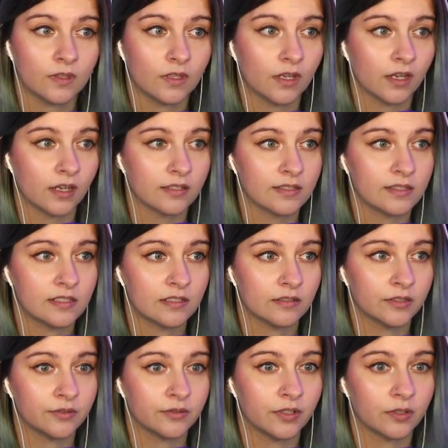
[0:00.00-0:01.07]
Still
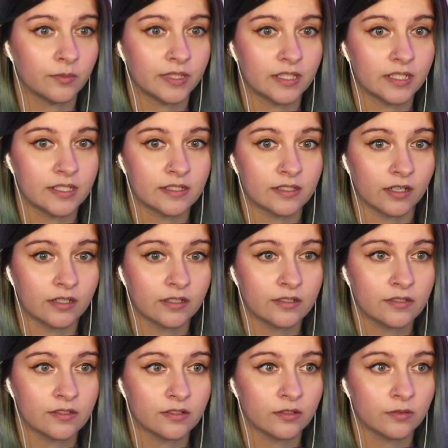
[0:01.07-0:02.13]
don't know what these are,
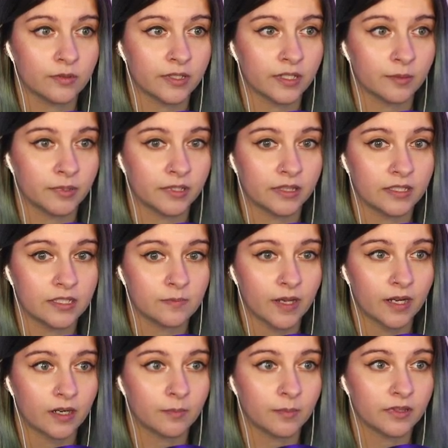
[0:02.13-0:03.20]
so we're gonna put these back
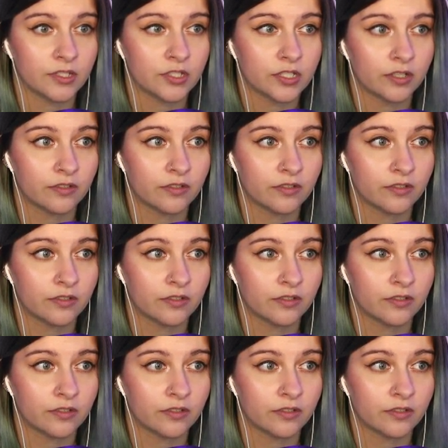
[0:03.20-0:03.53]
up on the shelf.